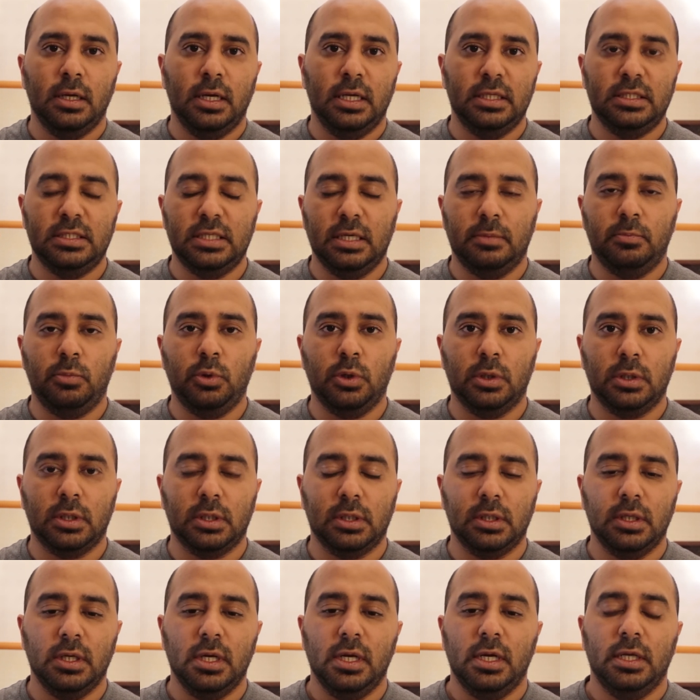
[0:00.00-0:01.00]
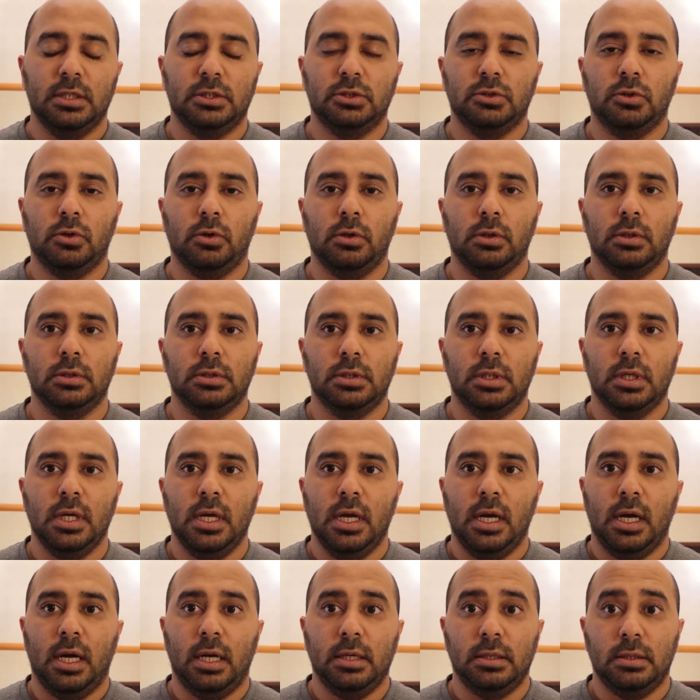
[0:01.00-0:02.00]
It's a book. It's called
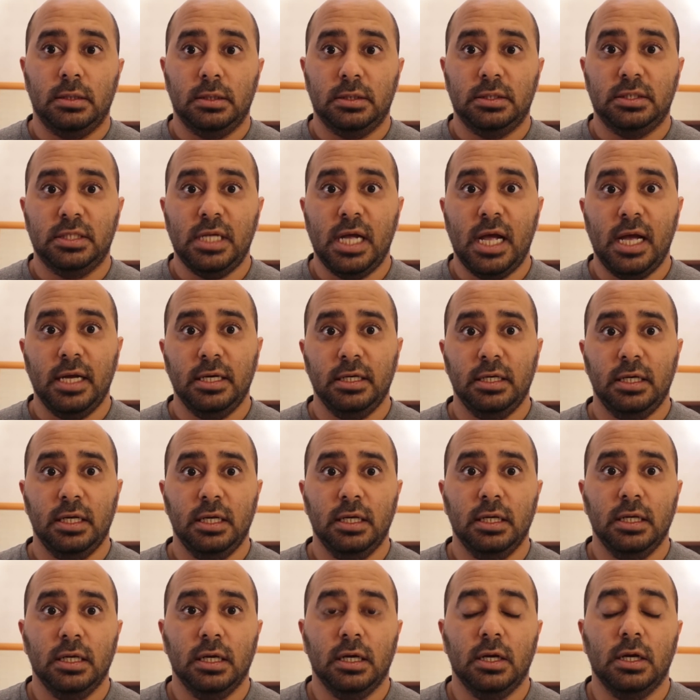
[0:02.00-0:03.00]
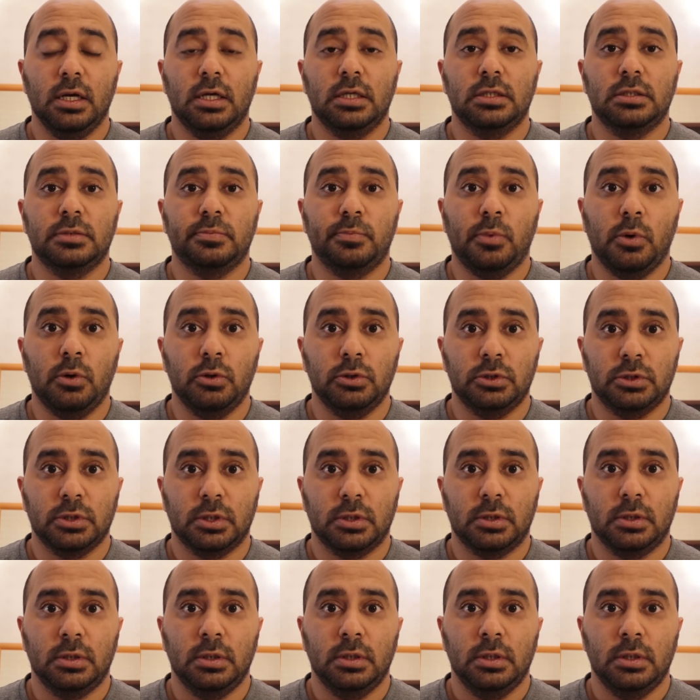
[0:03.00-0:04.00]
Understanding
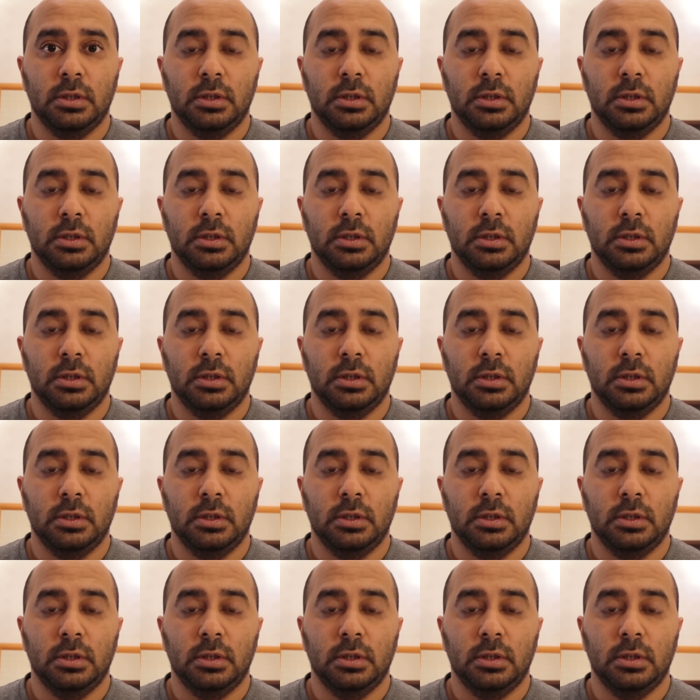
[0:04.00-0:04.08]
Exposure